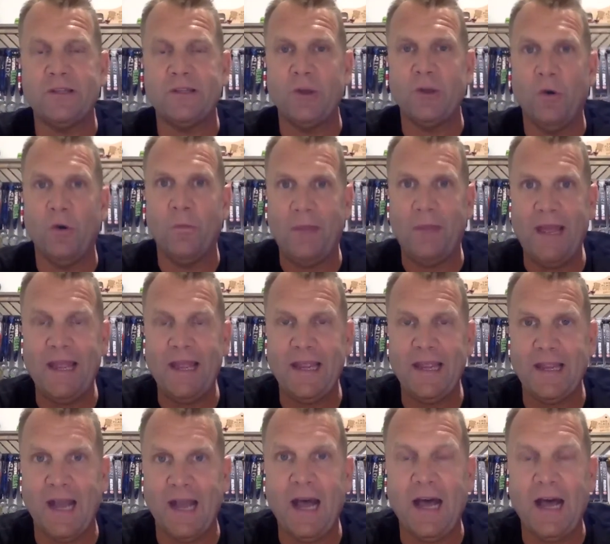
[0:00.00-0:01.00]
to obey
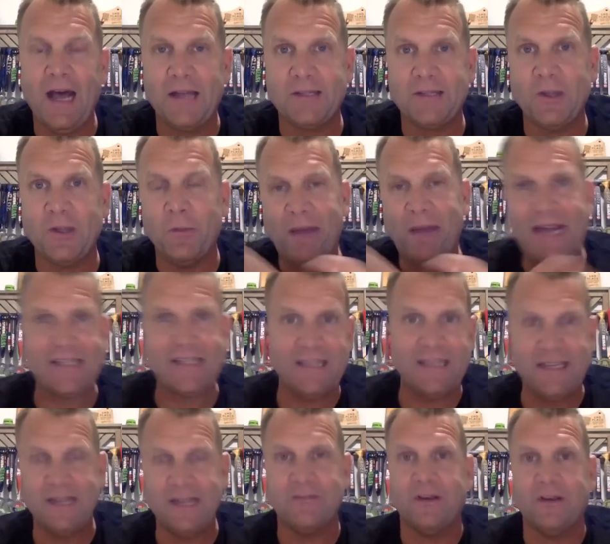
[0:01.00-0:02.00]
God, to go back to
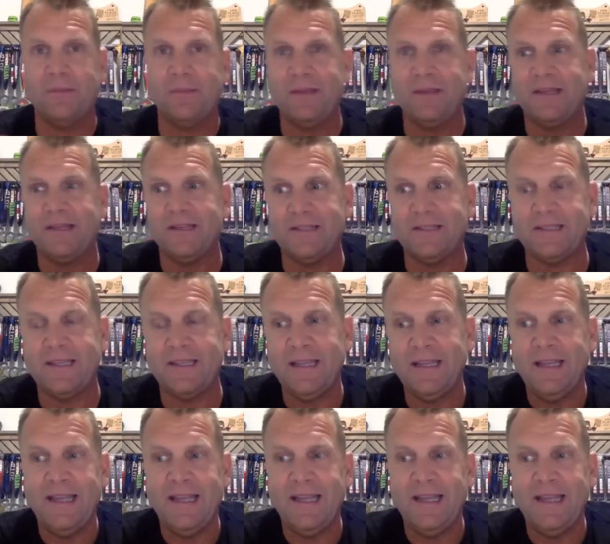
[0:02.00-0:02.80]
Nineveh, because